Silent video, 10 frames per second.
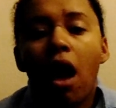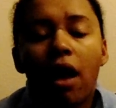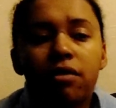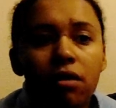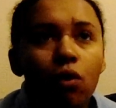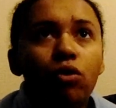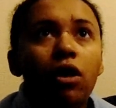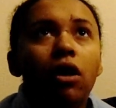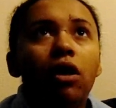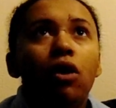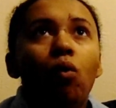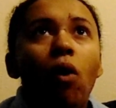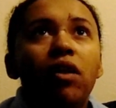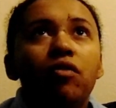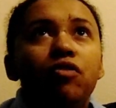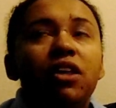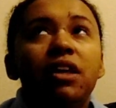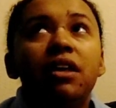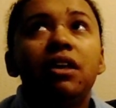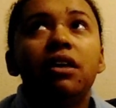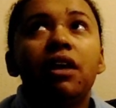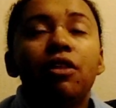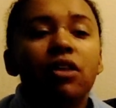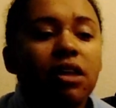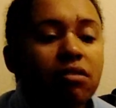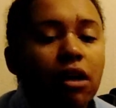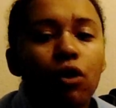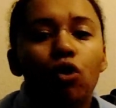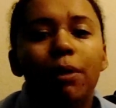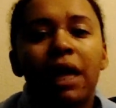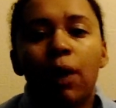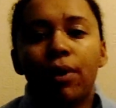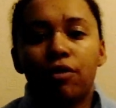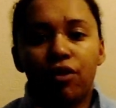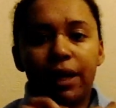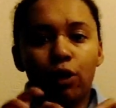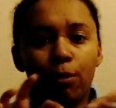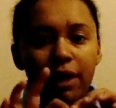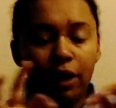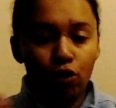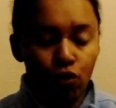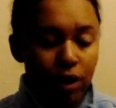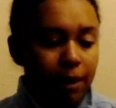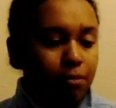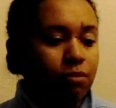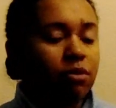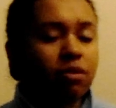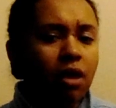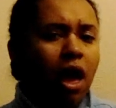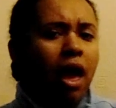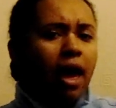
I sold her one of the, I think it's Illumine, one of the Illumine creams.